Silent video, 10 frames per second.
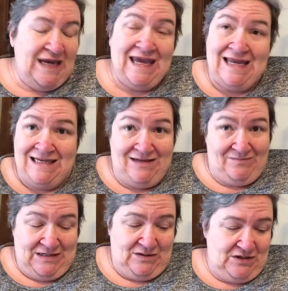any of
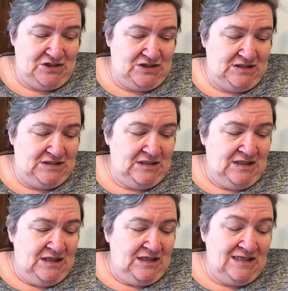my questions.
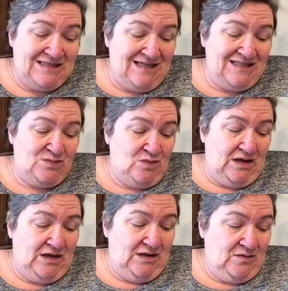Because guess
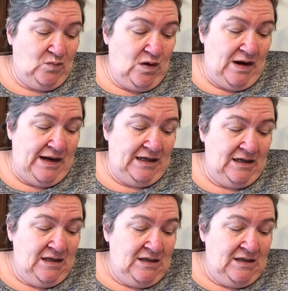what? Why?